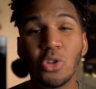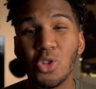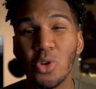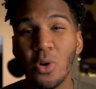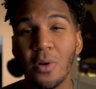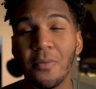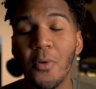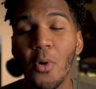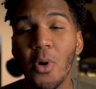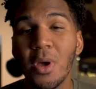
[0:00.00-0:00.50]

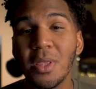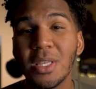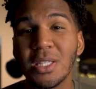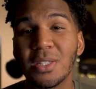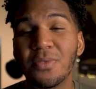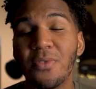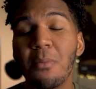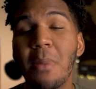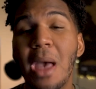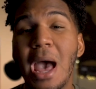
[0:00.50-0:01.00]
to avoid
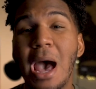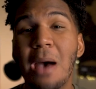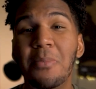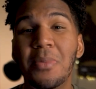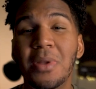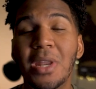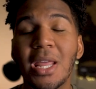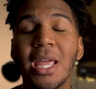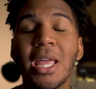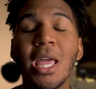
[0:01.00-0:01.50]
this from
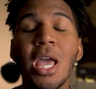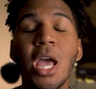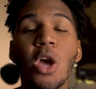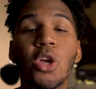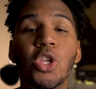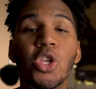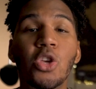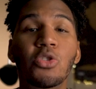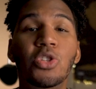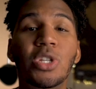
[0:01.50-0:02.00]
happening,
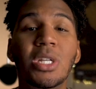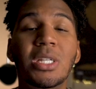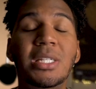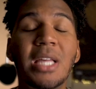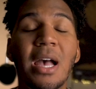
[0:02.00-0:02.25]
you should